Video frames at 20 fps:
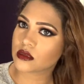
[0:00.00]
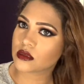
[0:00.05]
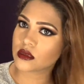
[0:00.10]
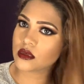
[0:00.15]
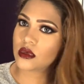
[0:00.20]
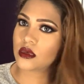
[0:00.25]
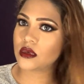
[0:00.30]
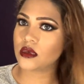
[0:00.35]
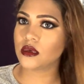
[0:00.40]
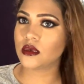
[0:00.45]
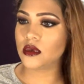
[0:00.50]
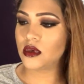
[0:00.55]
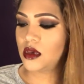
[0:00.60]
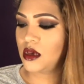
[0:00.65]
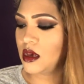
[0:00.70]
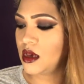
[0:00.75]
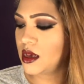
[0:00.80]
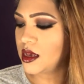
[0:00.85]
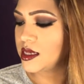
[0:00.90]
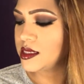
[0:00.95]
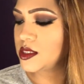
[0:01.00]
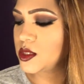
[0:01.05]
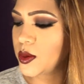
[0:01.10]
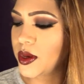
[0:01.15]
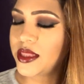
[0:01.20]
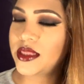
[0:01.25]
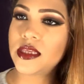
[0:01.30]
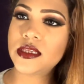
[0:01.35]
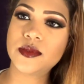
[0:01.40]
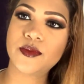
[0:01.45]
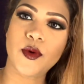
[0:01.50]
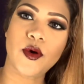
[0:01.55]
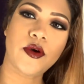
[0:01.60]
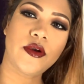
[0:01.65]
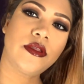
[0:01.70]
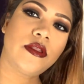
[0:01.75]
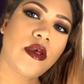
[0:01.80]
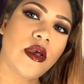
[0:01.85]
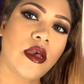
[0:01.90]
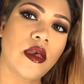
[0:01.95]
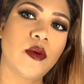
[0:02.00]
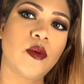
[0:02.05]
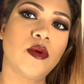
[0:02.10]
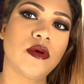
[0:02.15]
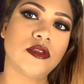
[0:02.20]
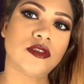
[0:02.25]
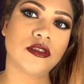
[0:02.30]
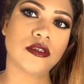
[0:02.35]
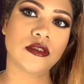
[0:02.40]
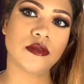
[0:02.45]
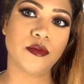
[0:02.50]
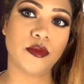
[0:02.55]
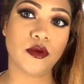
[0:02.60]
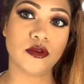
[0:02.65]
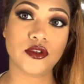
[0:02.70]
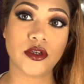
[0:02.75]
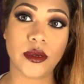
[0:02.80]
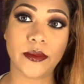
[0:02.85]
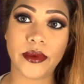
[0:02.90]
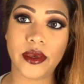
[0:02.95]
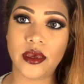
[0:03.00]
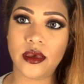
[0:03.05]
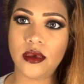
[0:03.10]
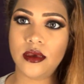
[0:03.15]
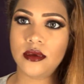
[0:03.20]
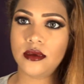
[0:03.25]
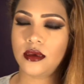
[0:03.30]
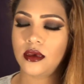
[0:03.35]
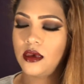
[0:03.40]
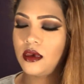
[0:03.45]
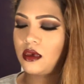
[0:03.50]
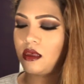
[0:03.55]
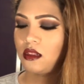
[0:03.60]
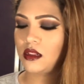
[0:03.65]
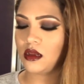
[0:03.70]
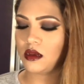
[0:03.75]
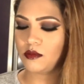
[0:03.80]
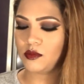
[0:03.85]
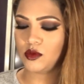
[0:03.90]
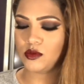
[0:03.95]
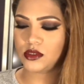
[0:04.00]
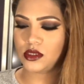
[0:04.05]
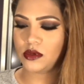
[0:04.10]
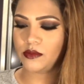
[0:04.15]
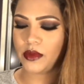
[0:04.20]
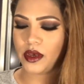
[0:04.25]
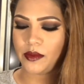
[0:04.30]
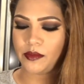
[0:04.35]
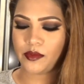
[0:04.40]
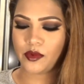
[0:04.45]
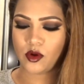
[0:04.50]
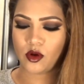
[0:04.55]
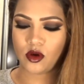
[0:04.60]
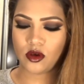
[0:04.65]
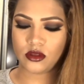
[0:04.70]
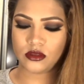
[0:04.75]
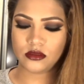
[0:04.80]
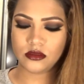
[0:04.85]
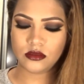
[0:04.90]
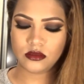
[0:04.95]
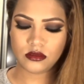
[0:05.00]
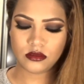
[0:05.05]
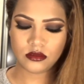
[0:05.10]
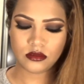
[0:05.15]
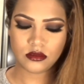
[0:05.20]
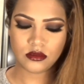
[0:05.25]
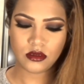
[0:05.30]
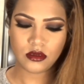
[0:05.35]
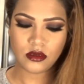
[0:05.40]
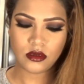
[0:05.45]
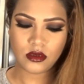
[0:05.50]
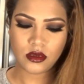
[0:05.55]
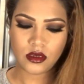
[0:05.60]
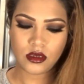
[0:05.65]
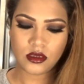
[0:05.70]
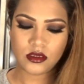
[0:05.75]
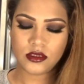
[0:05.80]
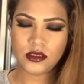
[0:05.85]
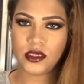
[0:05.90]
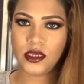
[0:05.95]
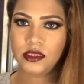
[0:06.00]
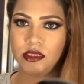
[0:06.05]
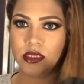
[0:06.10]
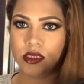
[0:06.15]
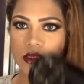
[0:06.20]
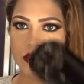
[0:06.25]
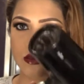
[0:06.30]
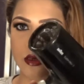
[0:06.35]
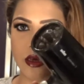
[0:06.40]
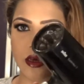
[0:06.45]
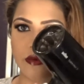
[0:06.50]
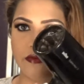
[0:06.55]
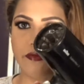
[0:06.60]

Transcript: Okay. So at this point, I will just blow dry my hair, and I'm using my Braun Satin Hair